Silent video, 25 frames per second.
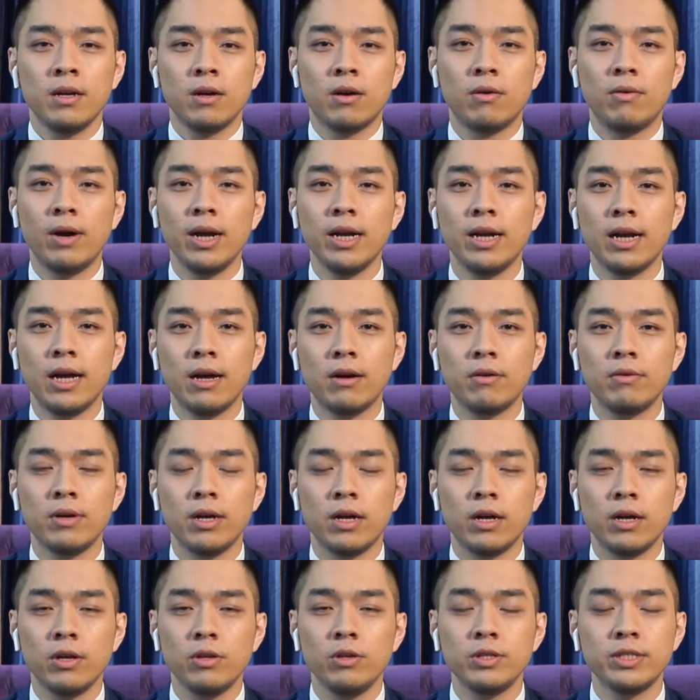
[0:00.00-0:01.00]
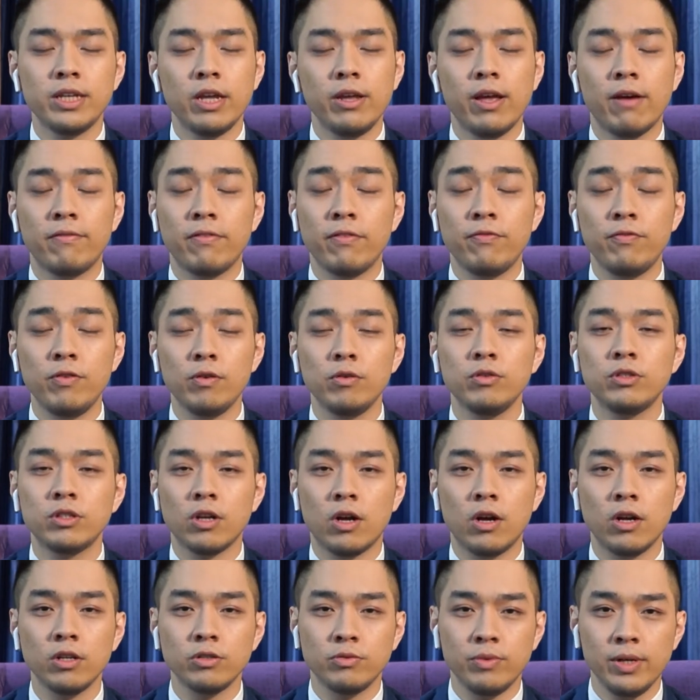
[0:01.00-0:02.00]
right now, you say you have a few
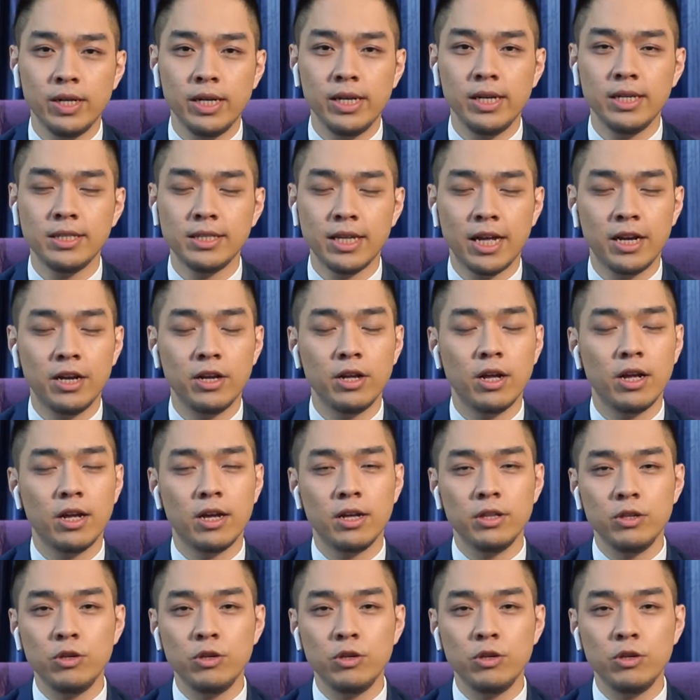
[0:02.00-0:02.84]
songs released and a